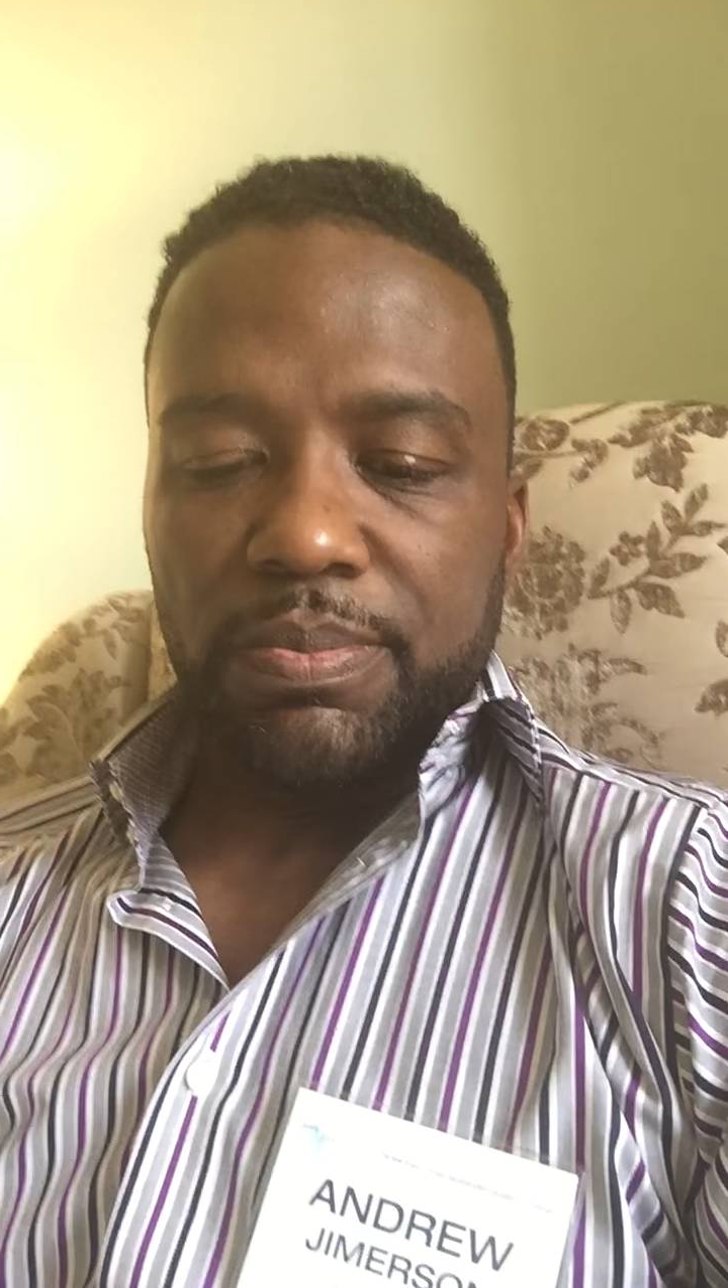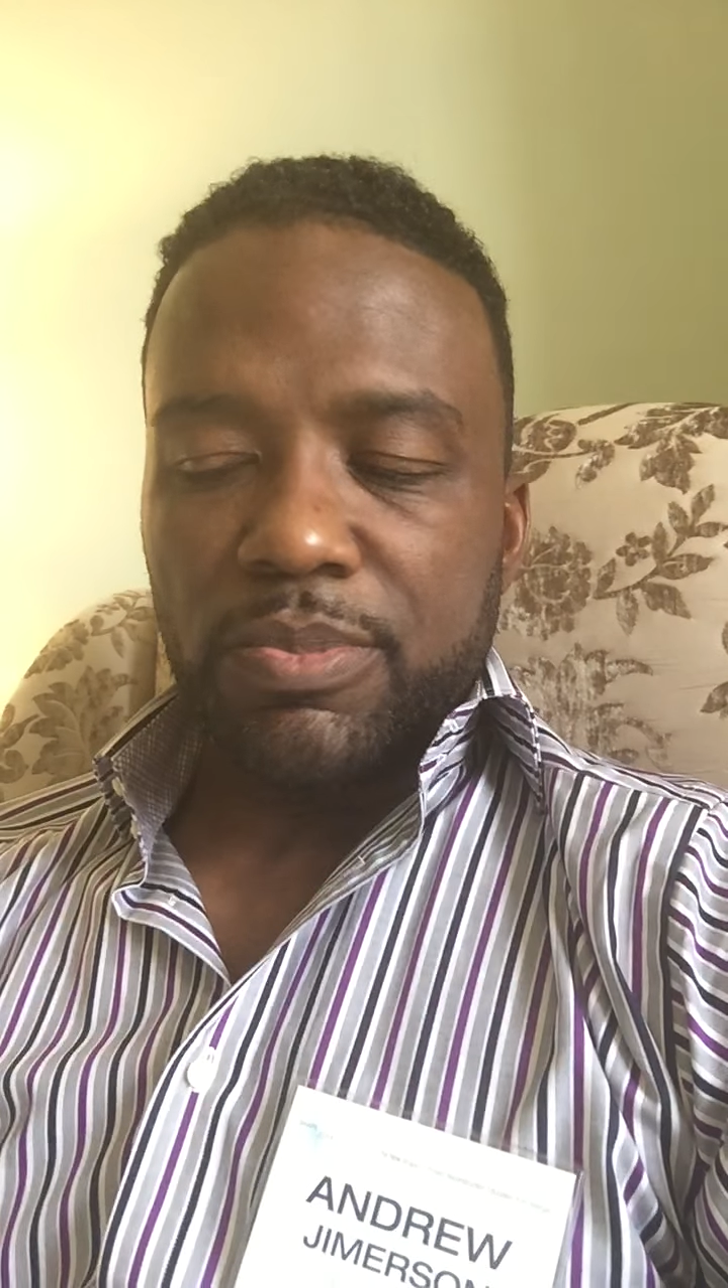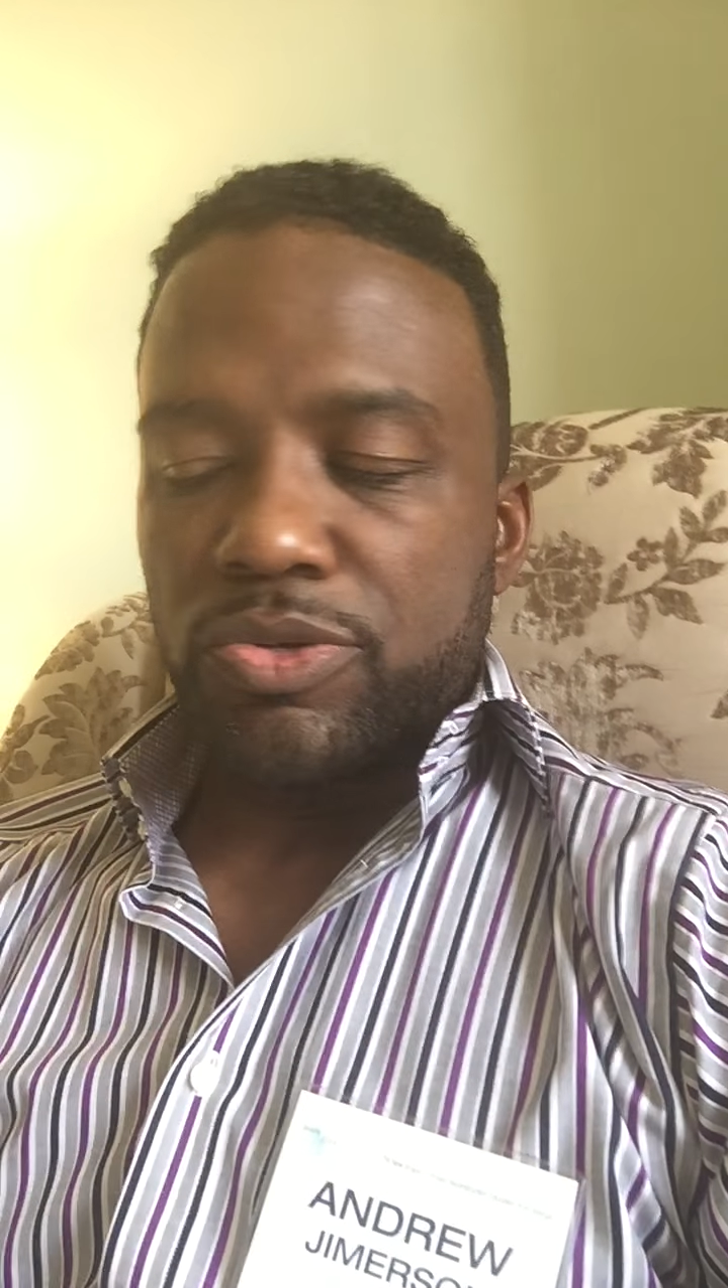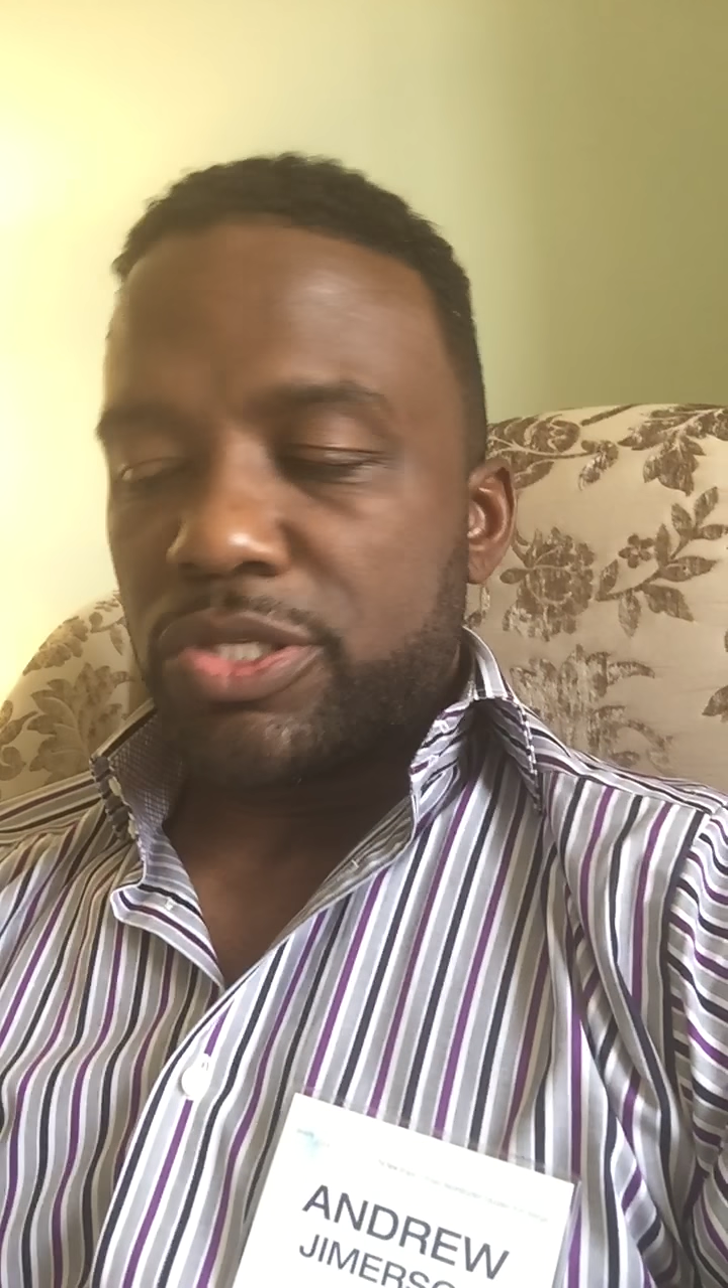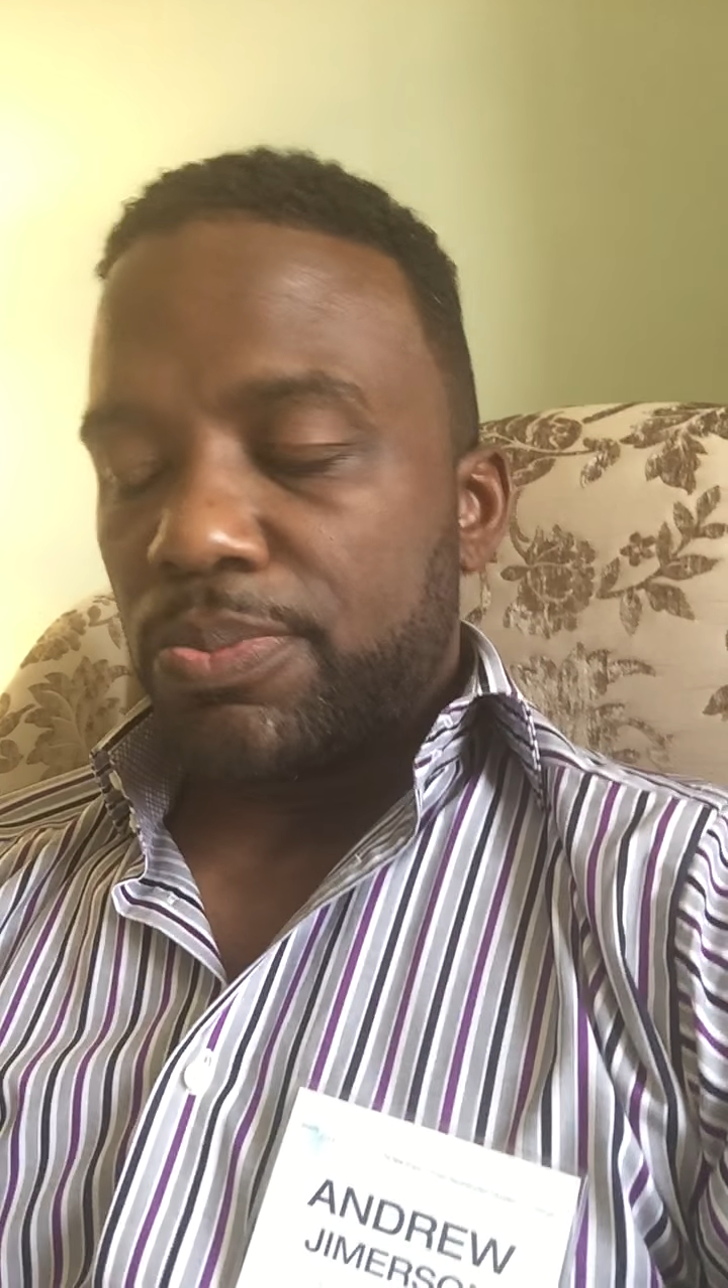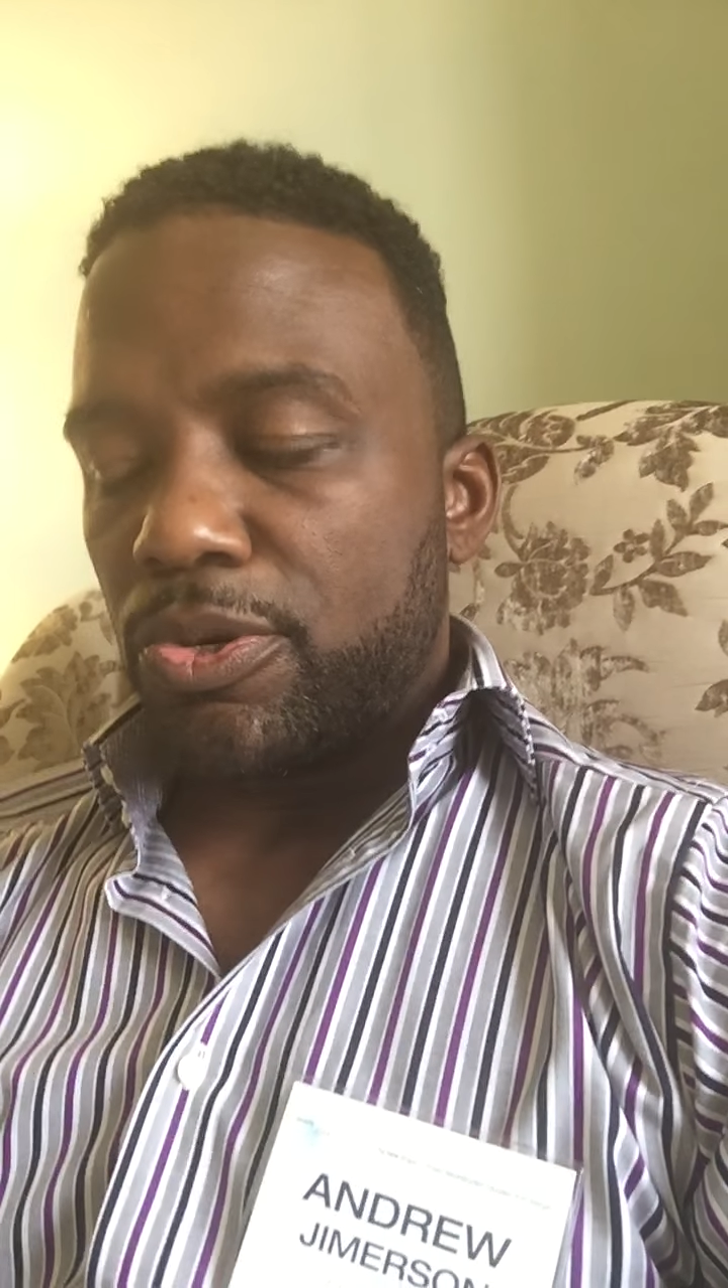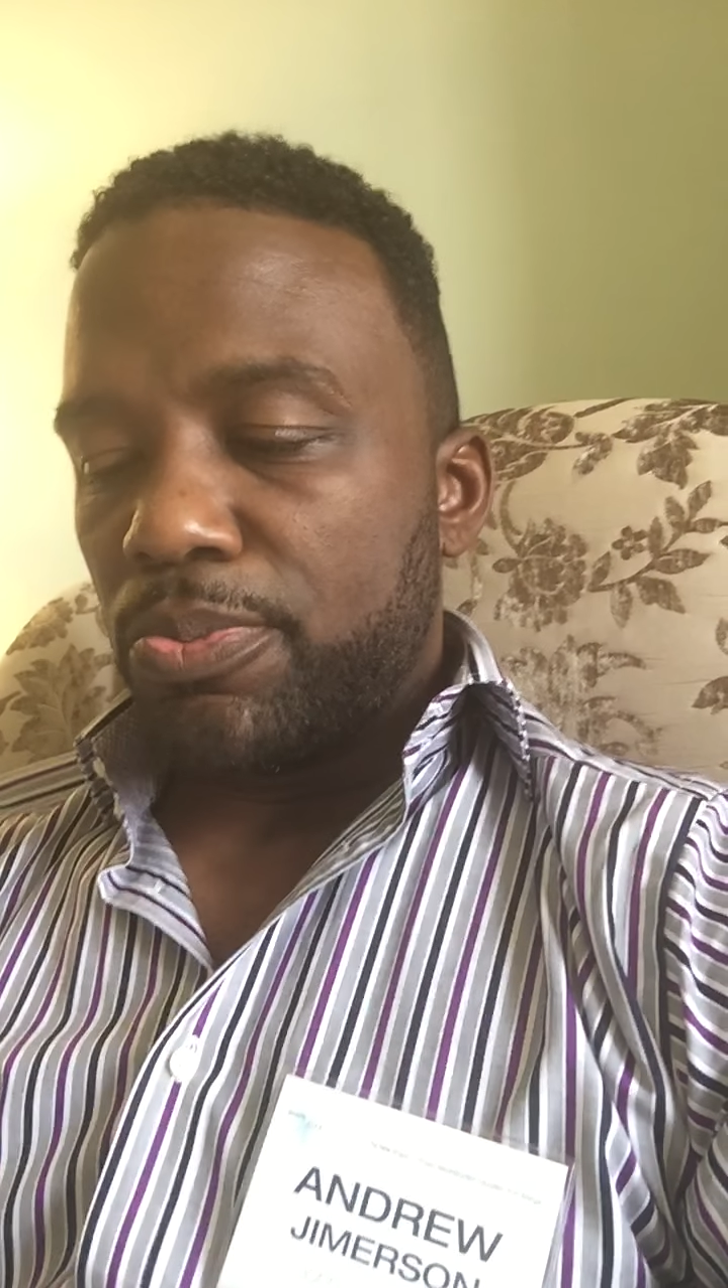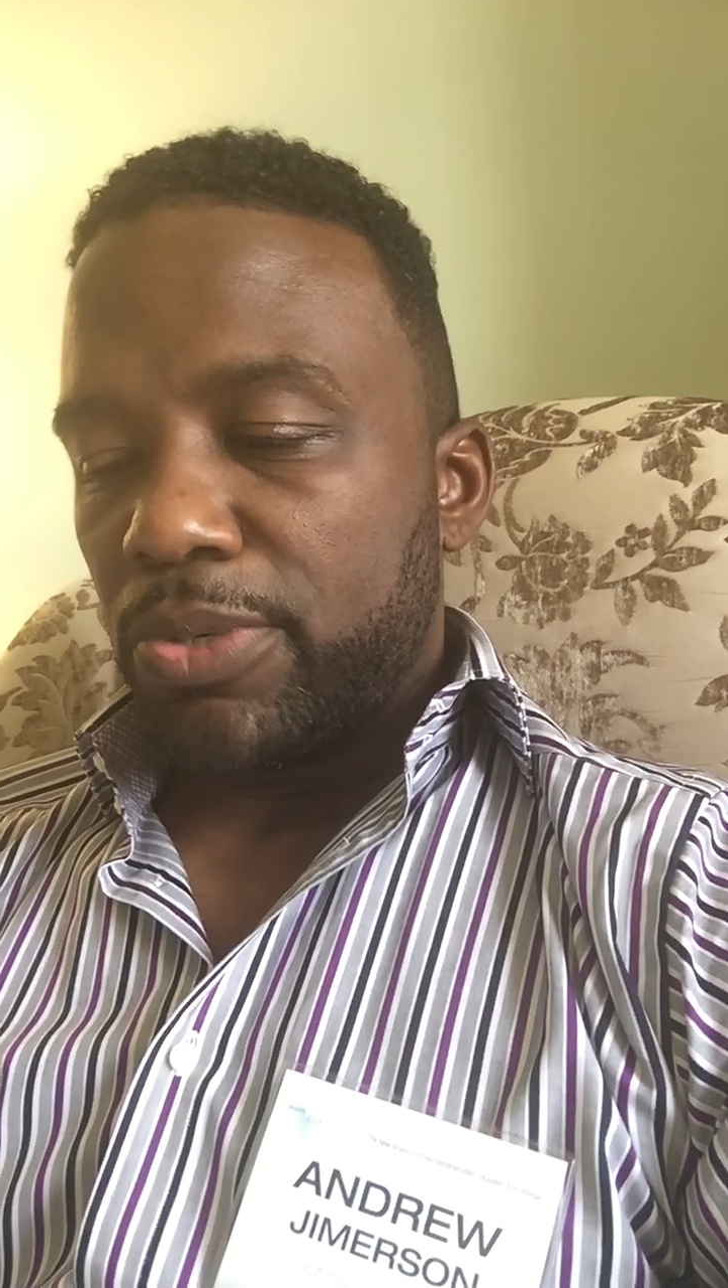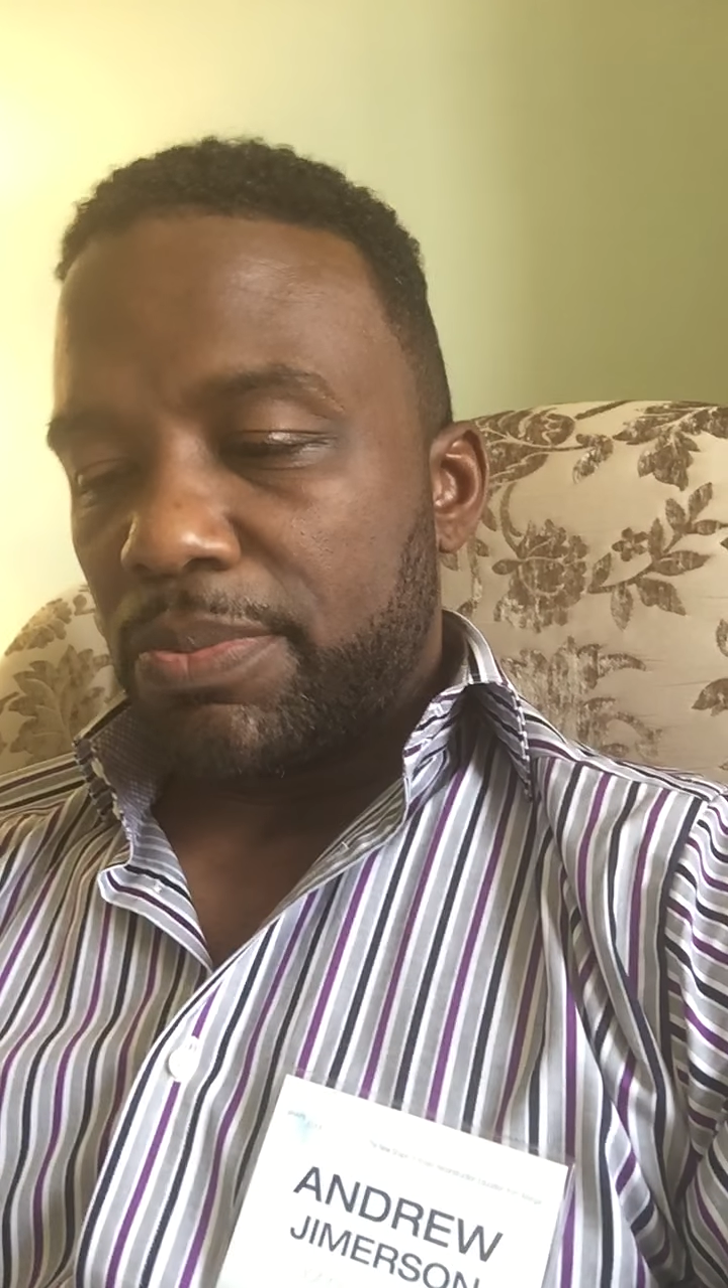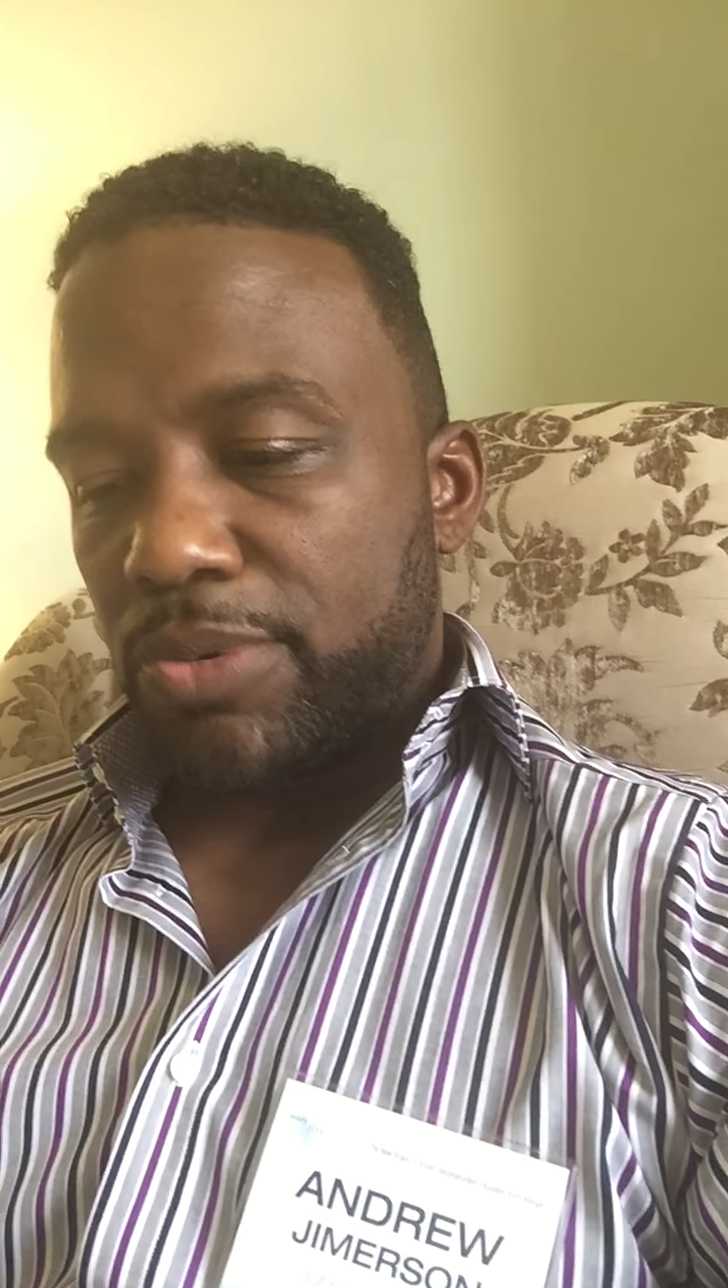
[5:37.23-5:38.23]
most appropriate